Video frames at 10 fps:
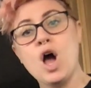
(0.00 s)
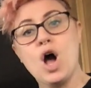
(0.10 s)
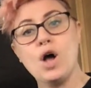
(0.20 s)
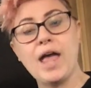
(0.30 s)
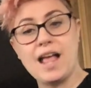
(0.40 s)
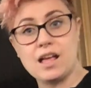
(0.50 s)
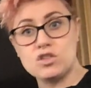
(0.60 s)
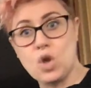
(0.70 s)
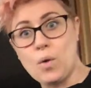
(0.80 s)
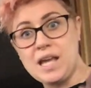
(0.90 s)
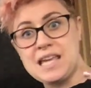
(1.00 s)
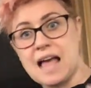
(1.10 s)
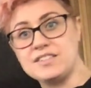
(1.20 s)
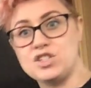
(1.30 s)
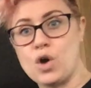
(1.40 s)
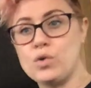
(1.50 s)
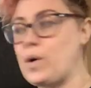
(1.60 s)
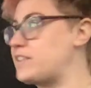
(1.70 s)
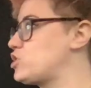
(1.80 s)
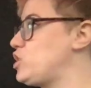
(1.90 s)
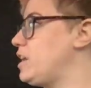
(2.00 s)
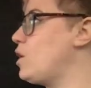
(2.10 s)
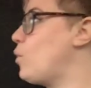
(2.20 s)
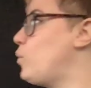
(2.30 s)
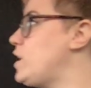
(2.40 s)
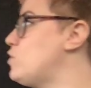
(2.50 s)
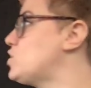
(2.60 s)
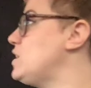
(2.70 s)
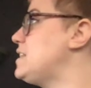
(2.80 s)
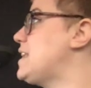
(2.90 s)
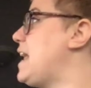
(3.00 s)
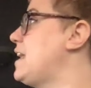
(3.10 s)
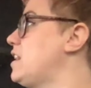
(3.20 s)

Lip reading: Okay, so a yes-no question, we usually take